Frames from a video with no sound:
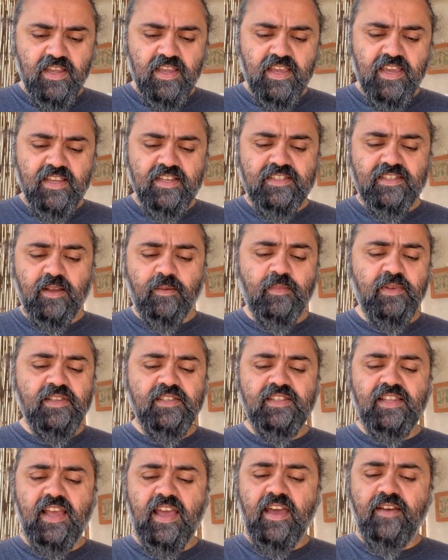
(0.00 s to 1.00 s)
He
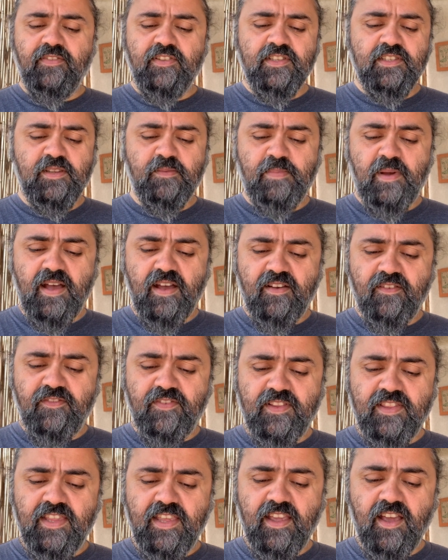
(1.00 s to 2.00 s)
summons the heavens above
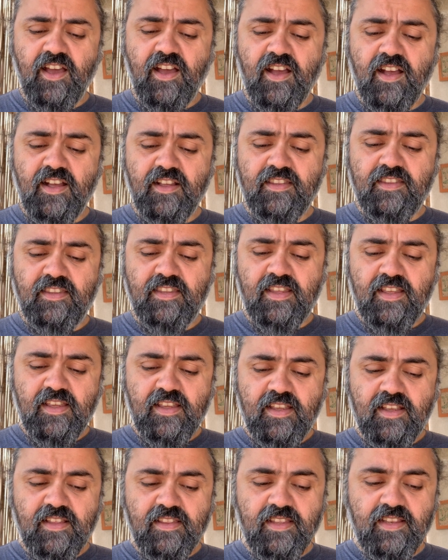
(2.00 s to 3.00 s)
and the earth
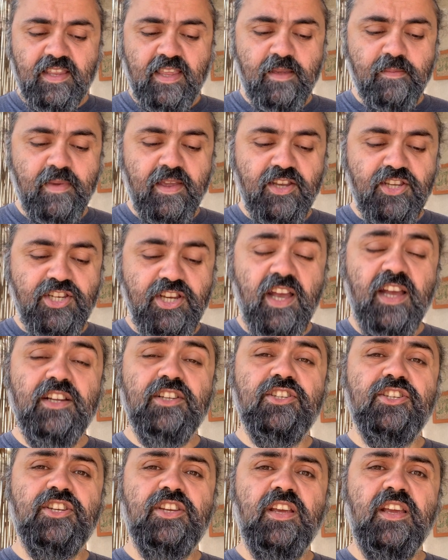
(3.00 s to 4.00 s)
that he may
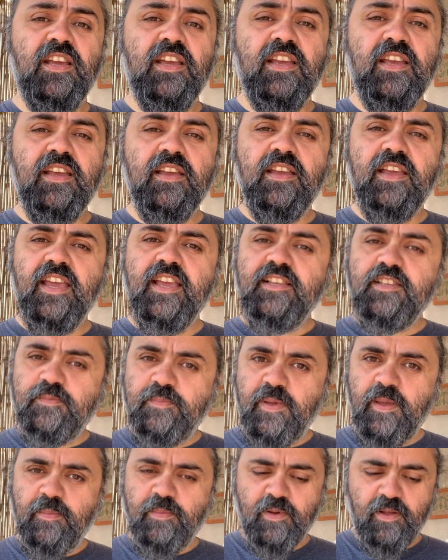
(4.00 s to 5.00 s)
judge his
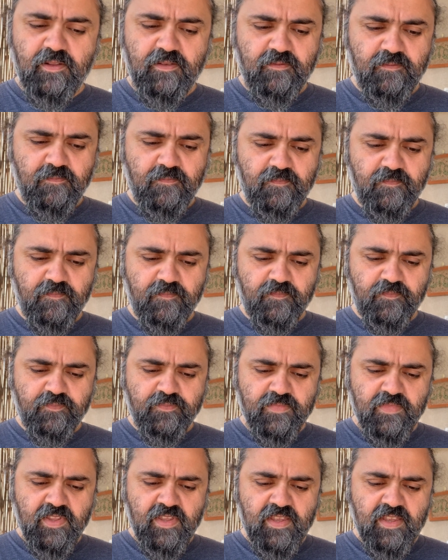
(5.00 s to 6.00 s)
people.
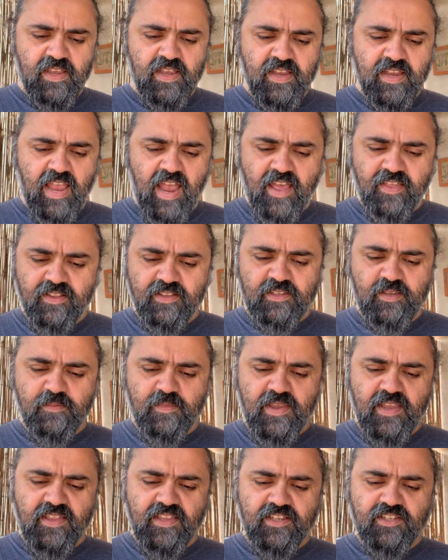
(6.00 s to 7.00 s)
Gather to
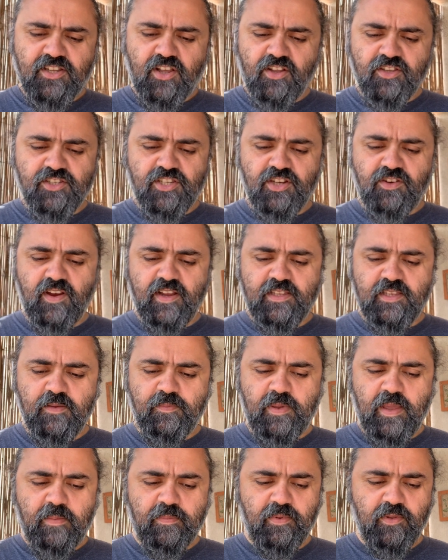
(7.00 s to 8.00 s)
me this consecrated
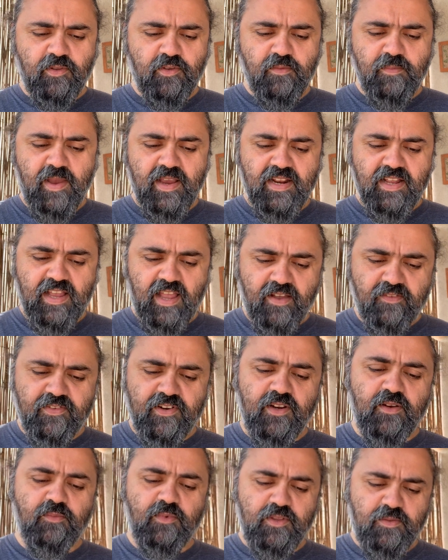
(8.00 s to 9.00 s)
people who made a
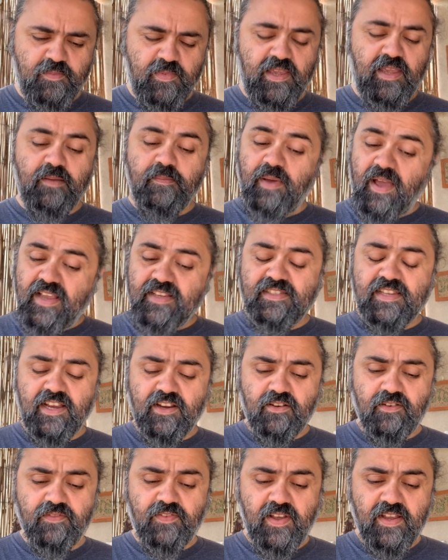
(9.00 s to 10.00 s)
covenant with me by
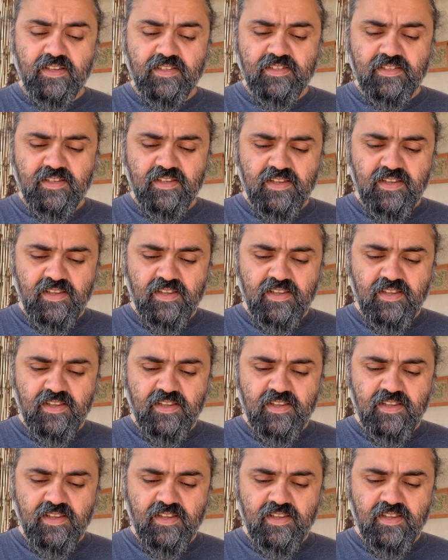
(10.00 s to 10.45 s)
sacrifice,